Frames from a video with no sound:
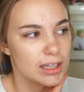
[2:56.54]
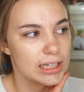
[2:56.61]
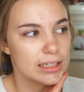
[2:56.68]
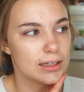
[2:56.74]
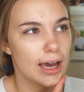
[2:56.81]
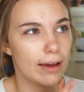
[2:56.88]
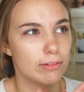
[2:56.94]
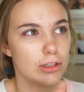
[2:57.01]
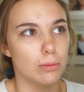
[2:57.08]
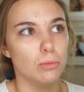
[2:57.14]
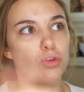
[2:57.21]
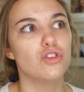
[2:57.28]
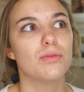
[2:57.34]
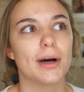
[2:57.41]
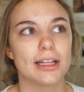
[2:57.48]
like having to
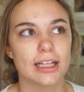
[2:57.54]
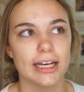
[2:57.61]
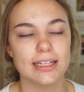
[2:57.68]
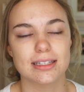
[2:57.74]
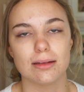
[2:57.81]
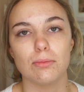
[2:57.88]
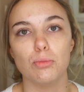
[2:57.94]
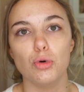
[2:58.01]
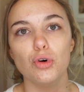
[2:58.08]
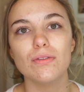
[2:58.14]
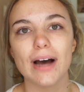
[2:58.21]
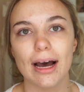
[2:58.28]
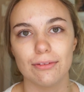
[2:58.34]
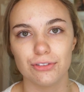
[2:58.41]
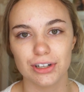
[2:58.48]
move my lights and move
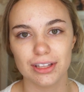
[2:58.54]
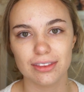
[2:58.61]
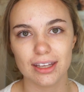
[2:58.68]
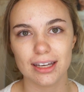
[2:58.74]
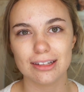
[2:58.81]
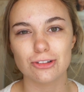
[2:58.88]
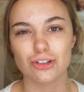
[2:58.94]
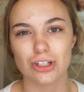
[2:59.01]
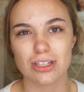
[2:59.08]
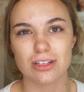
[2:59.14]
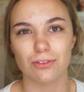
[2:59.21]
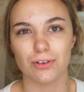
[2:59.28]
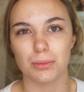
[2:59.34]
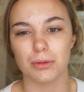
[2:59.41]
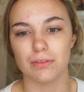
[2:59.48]
everything just
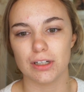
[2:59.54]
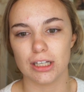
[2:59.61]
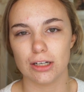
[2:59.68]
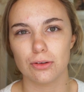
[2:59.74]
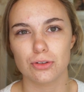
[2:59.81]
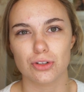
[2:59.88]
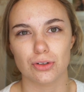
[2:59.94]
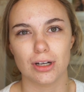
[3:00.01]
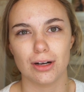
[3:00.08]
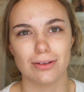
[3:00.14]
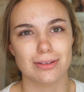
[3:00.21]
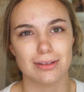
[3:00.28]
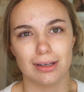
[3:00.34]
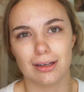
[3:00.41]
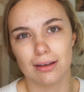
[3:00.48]
to film a video. So now
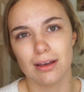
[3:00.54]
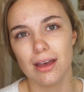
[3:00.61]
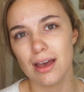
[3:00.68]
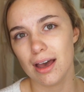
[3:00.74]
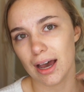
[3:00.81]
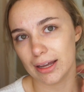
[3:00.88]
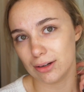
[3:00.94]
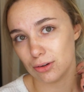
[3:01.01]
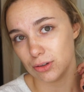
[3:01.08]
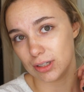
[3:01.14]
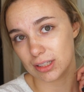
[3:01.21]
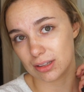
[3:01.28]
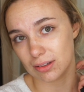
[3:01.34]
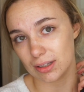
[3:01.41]
it's like, I know you get